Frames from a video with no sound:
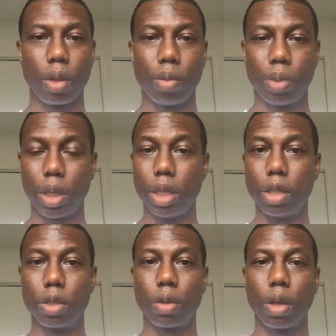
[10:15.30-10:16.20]

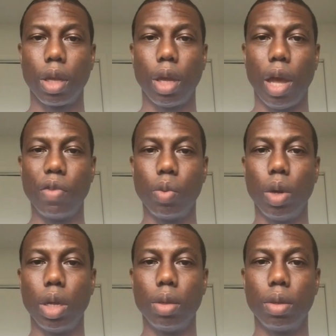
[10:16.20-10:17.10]
Please,
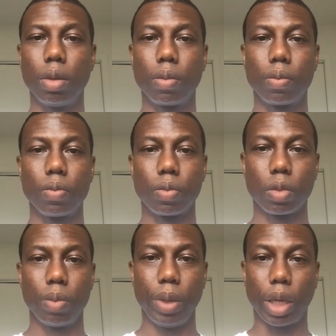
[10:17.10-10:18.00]
everyone,
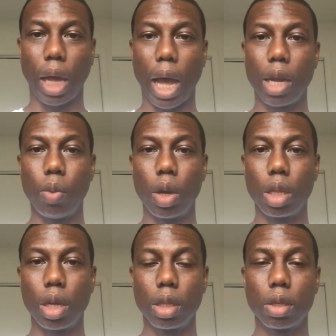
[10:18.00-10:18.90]
be kind to one
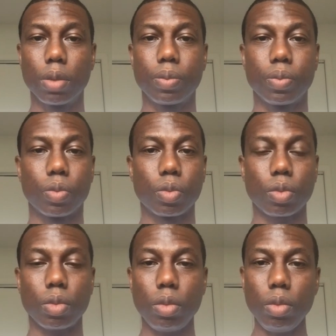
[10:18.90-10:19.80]
another.
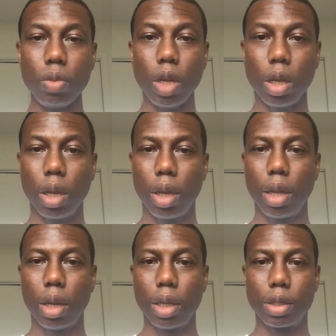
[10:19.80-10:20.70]

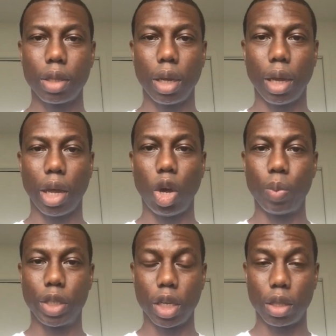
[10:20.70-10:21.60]
Let's help
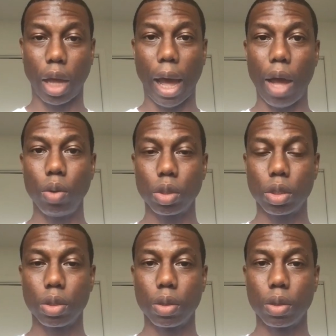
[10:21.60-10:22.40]
each other out.